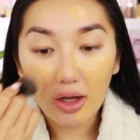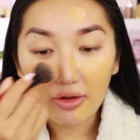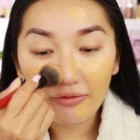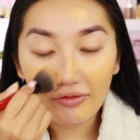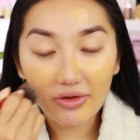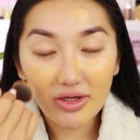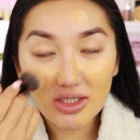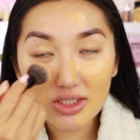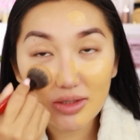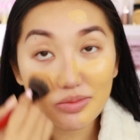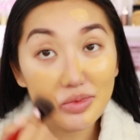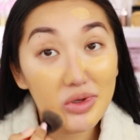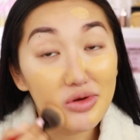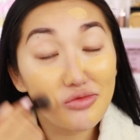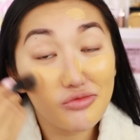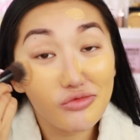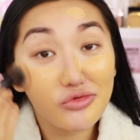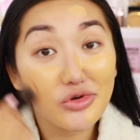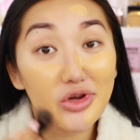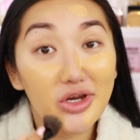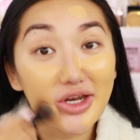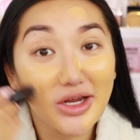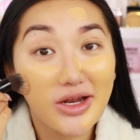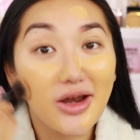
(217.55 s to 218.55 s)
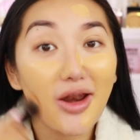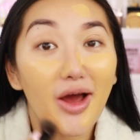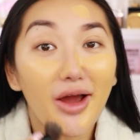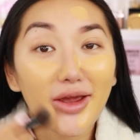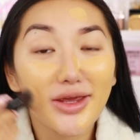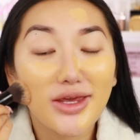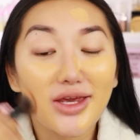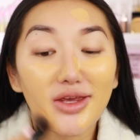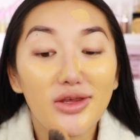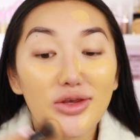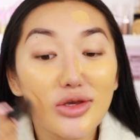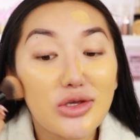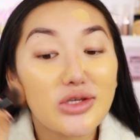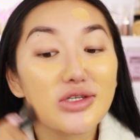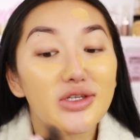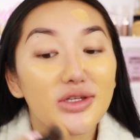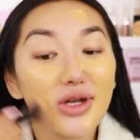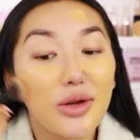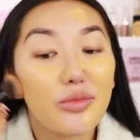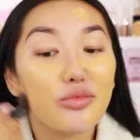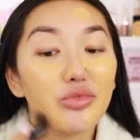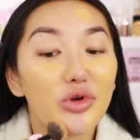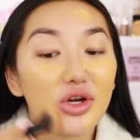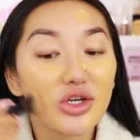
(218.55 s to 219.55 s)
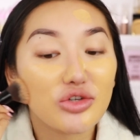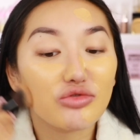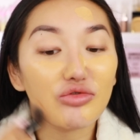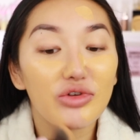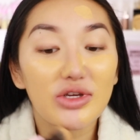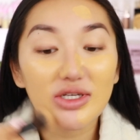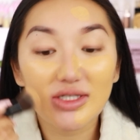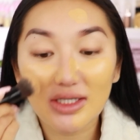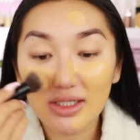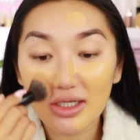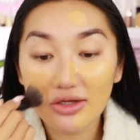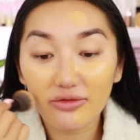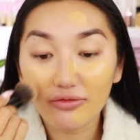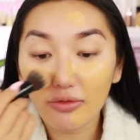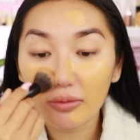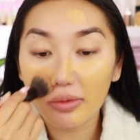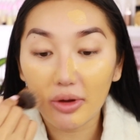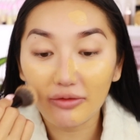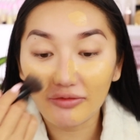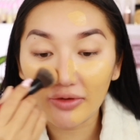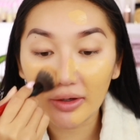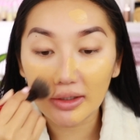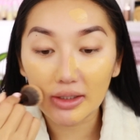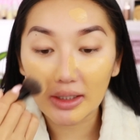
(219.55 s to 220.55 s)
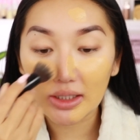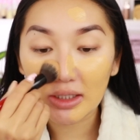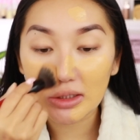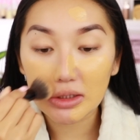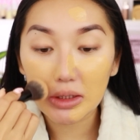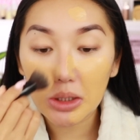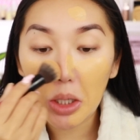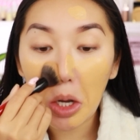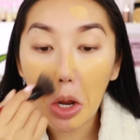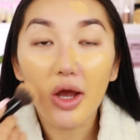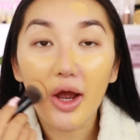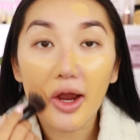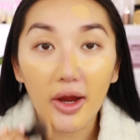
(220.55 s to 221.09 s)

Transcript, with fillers: I've actually been really liking using a brush recently for my foundation.